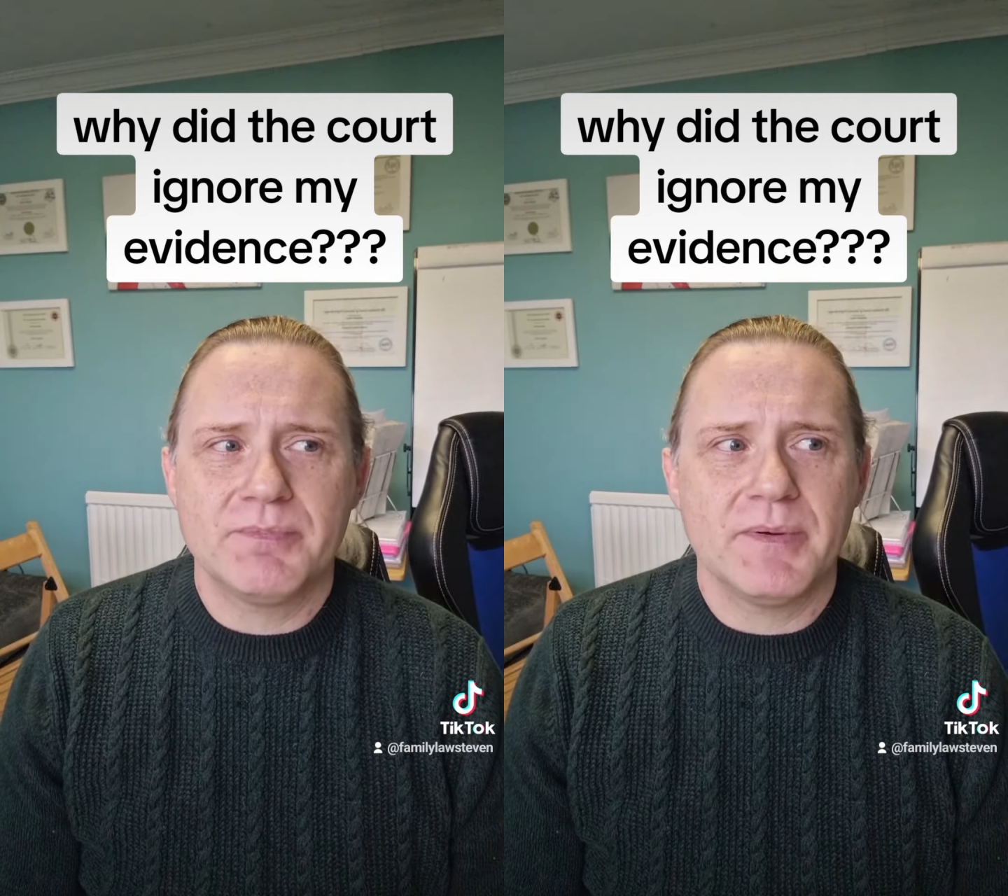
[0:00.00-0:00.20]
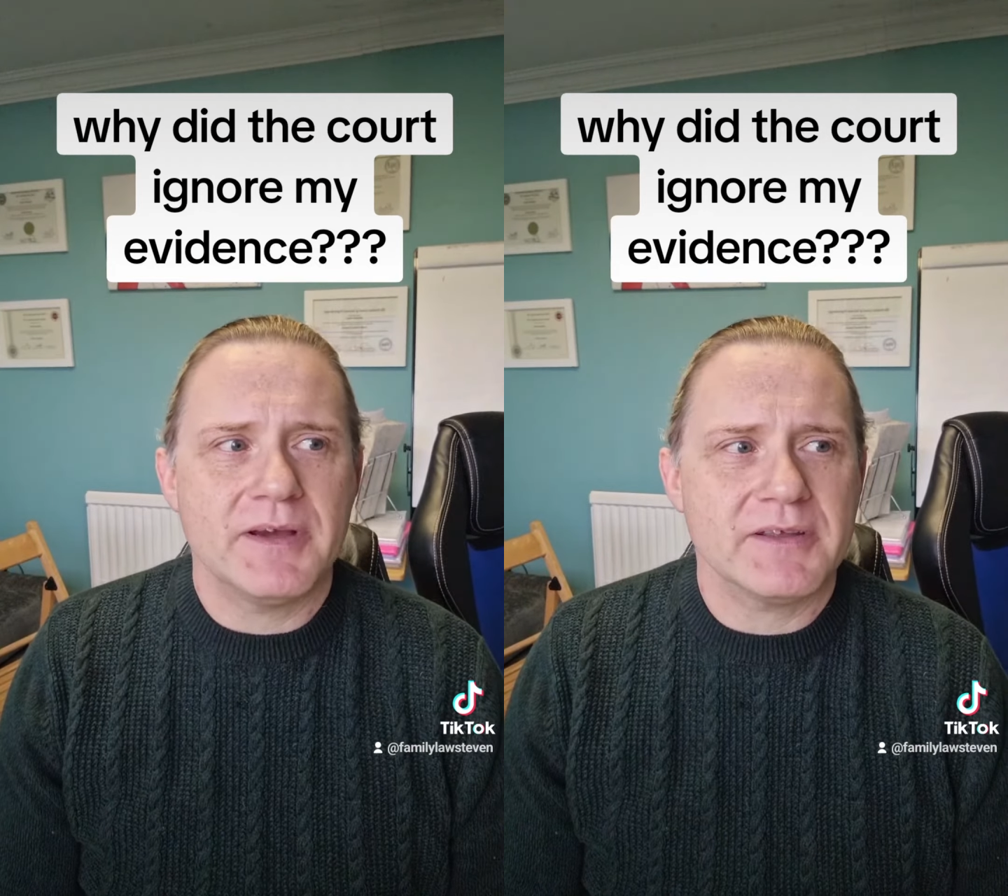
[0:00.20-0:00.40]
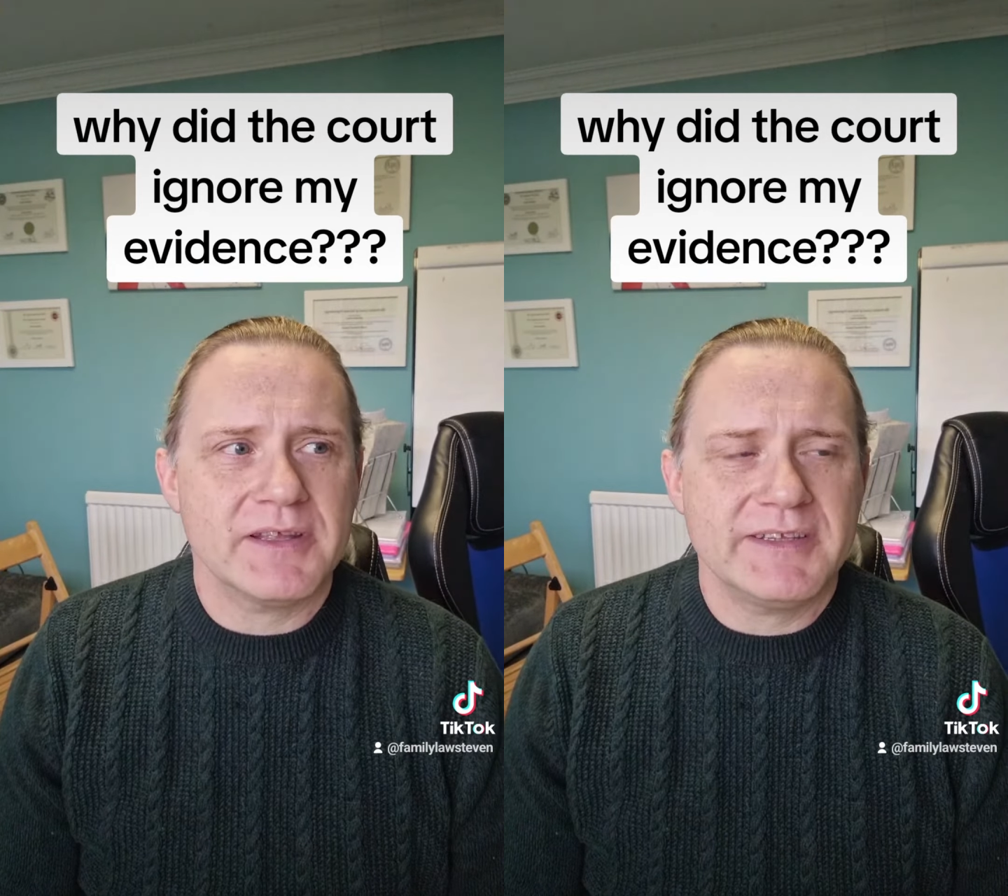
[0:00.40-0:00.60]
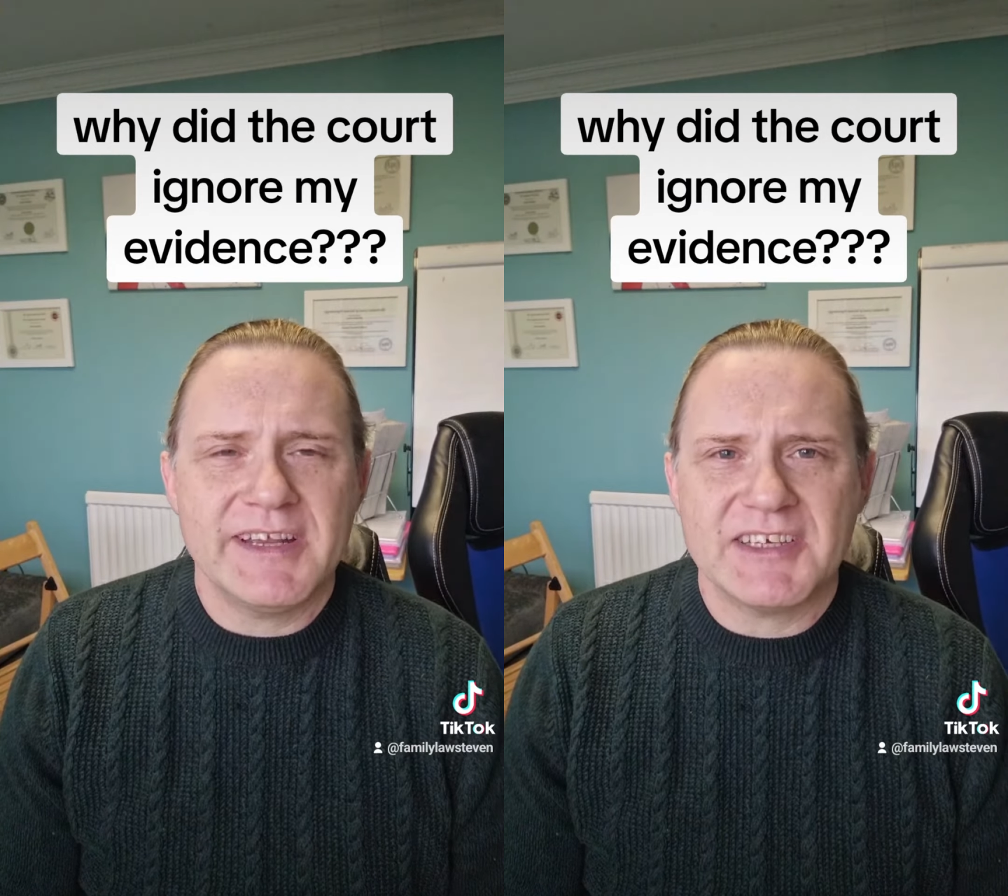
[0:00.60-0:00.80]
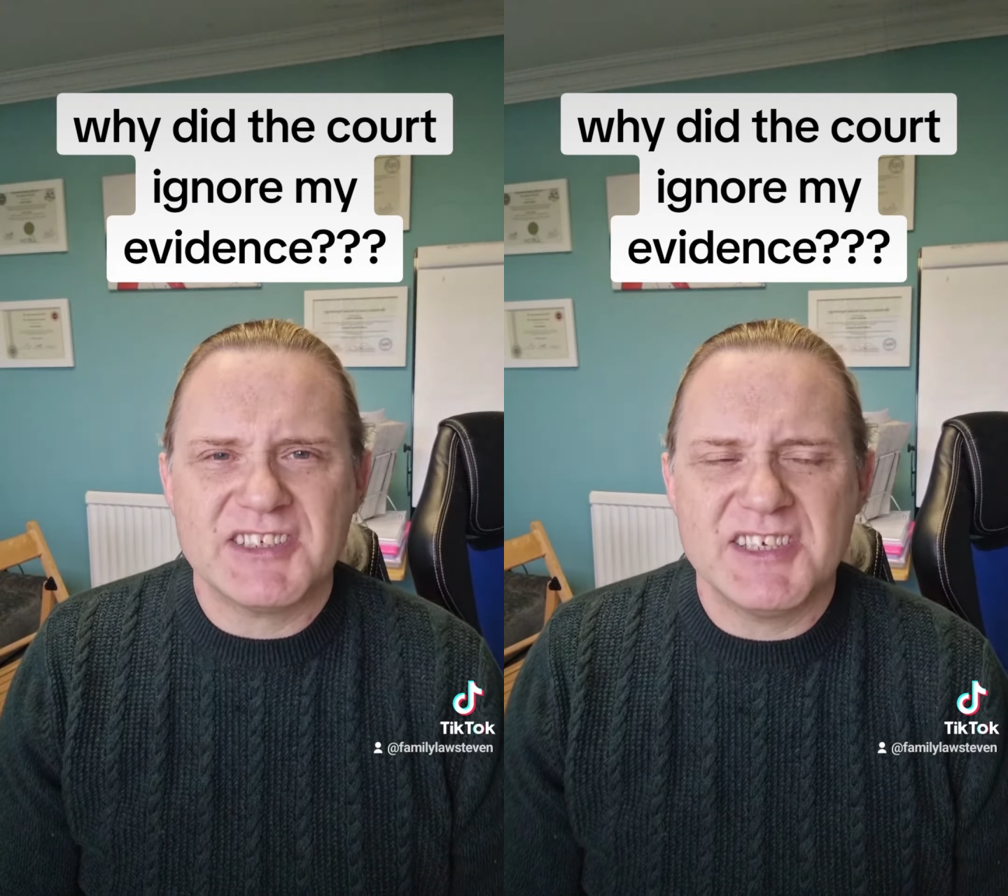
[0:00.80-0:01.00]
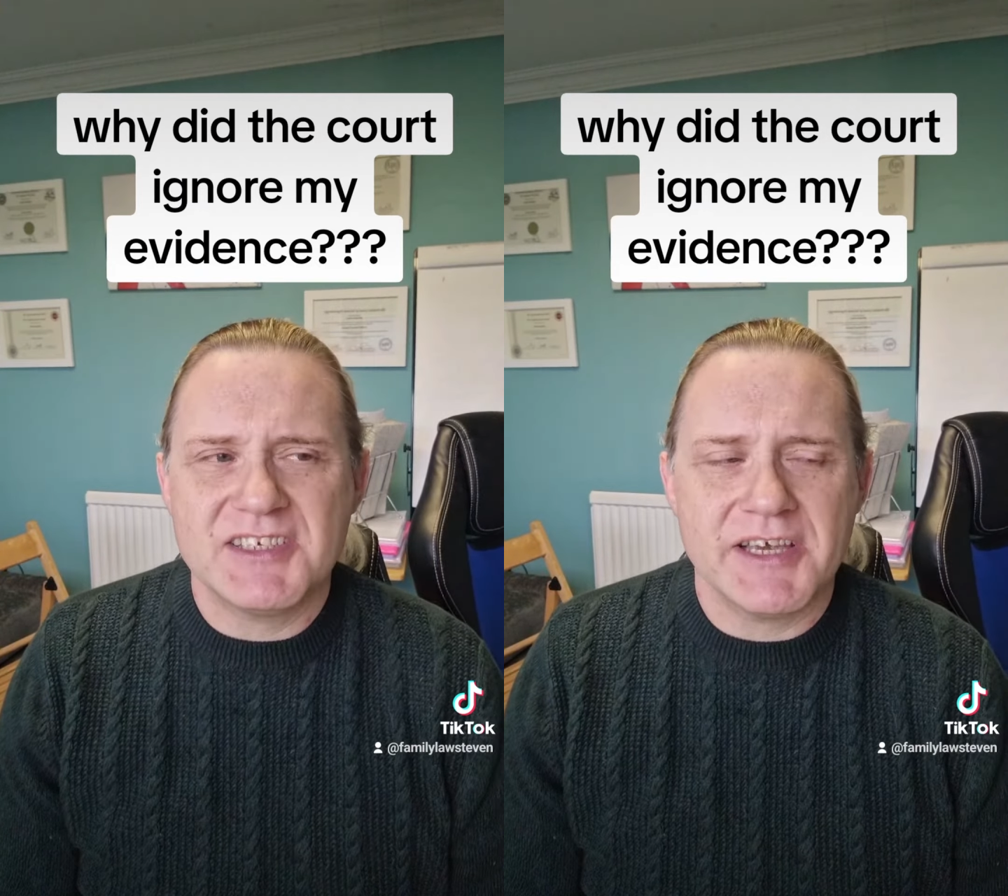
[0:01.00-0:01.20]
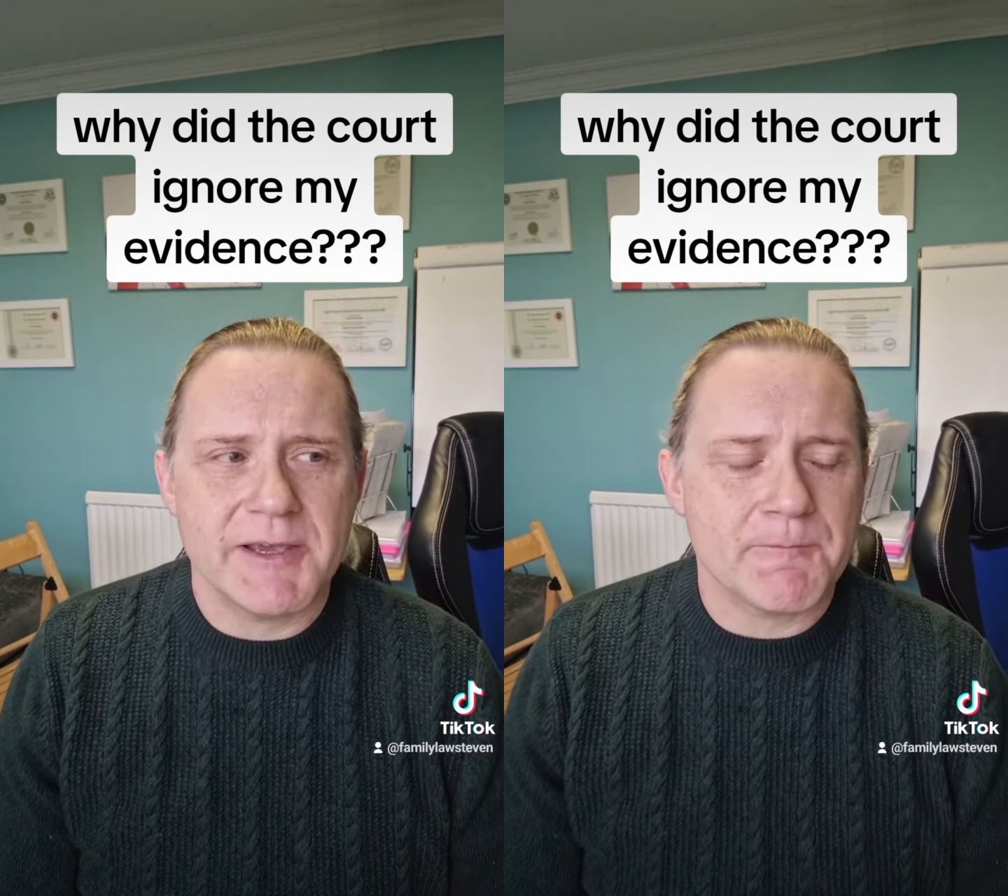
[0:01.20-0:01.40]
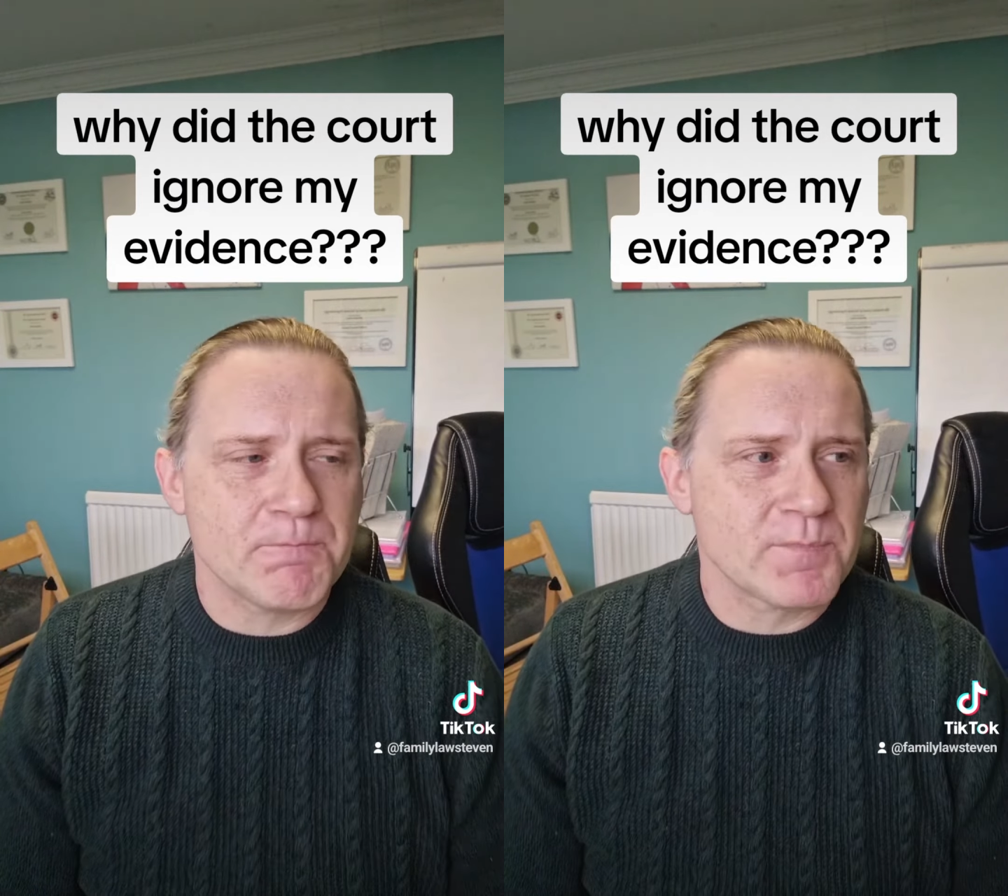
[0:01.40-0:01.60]
but they didn't actually see
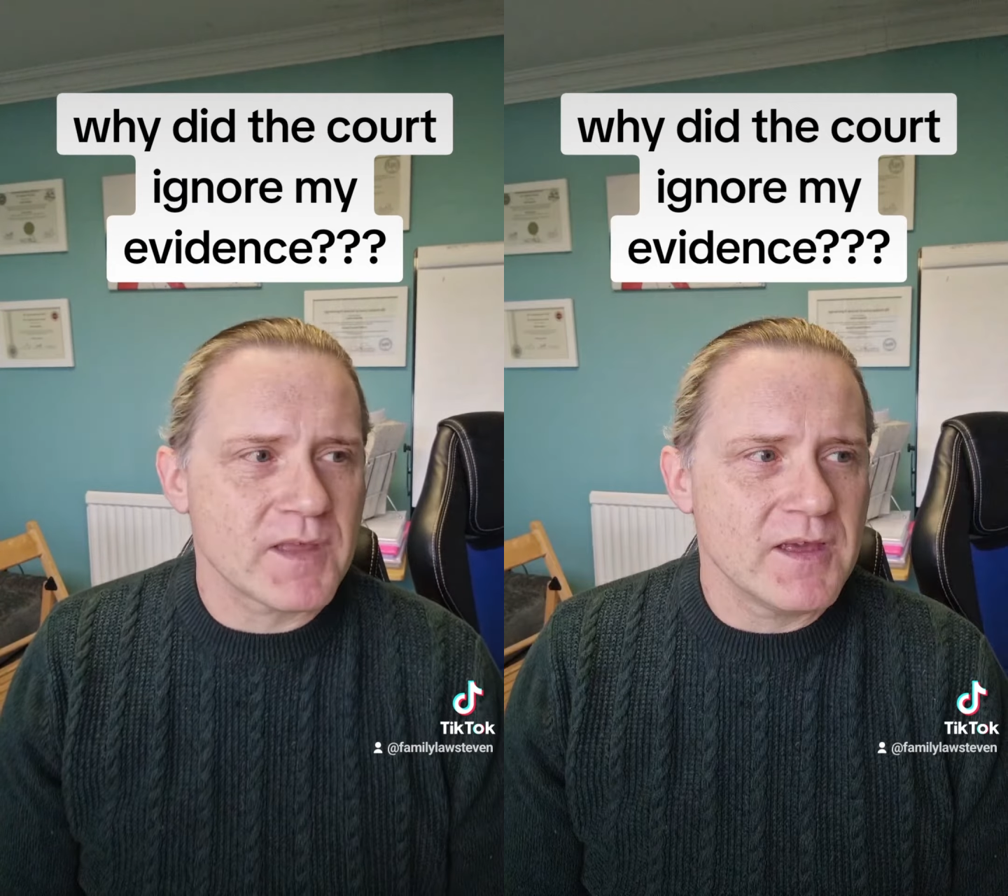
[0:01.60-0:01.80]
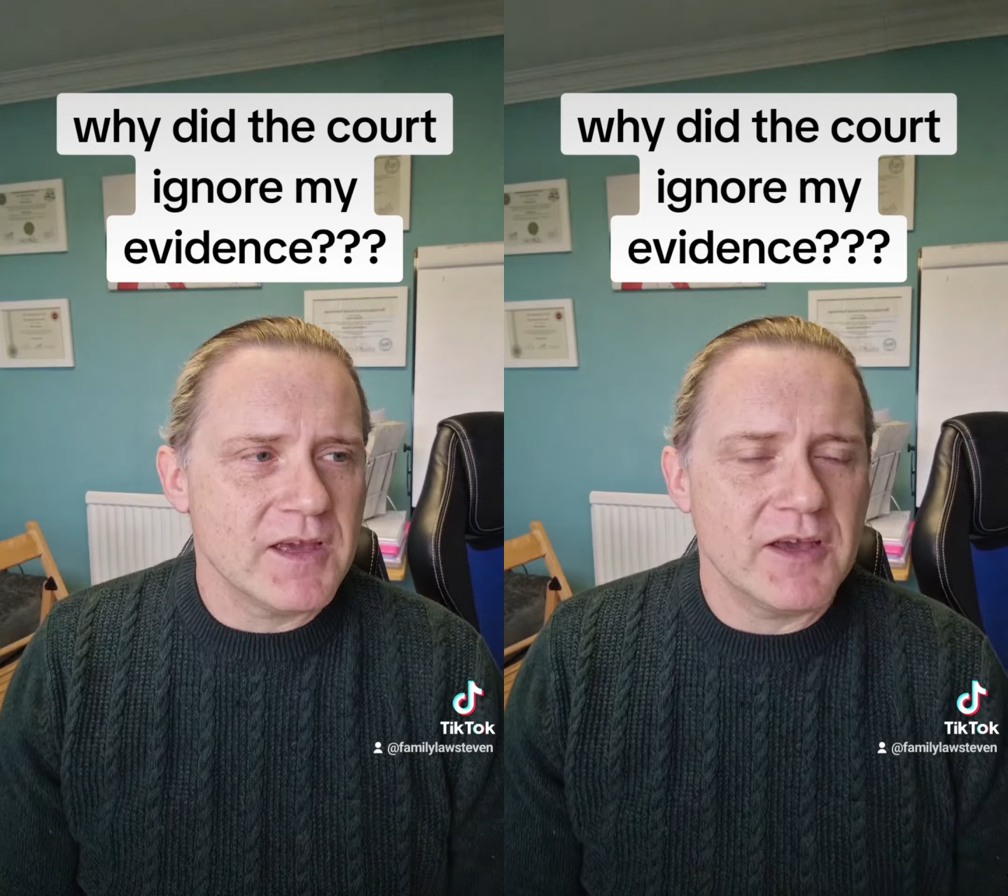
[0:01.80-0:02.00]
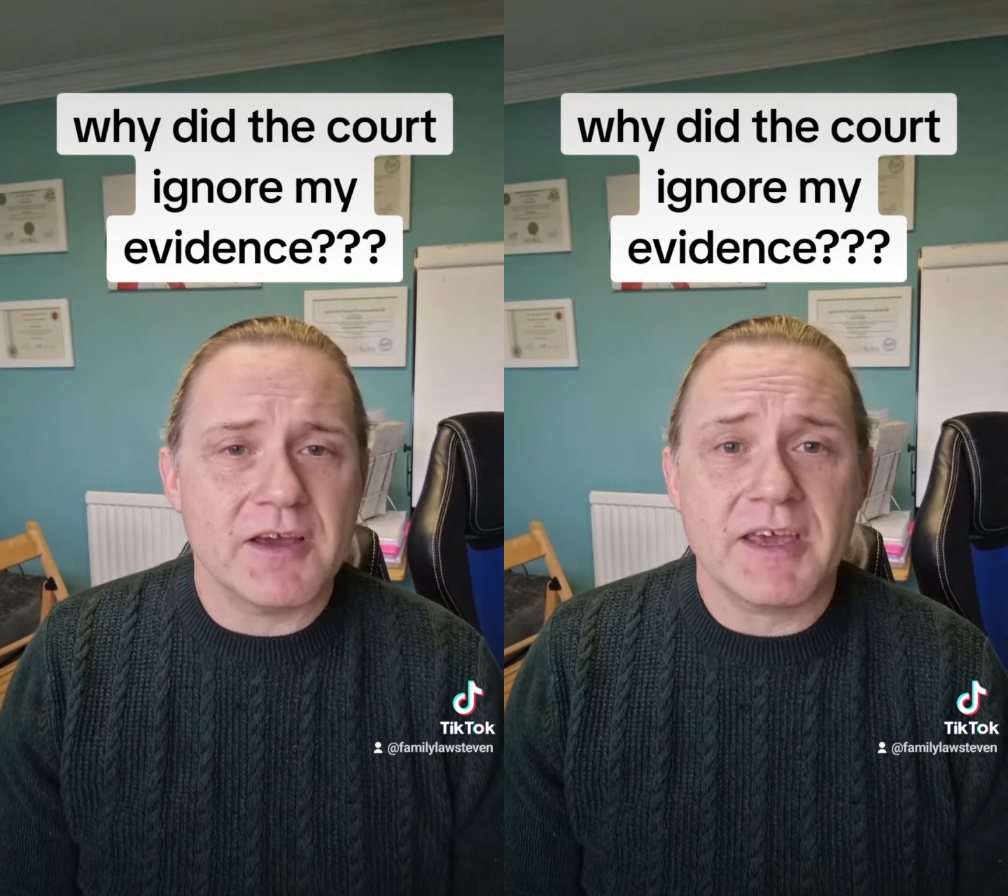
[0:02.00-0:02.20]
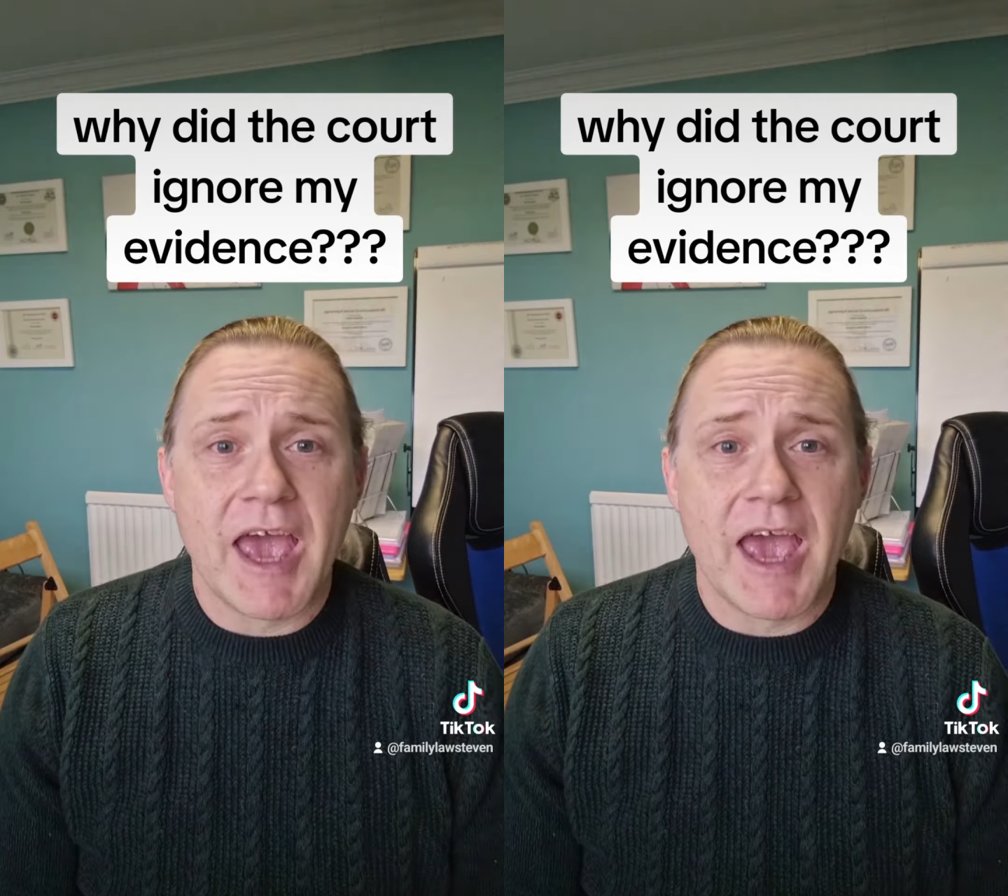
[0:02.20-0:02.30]
it.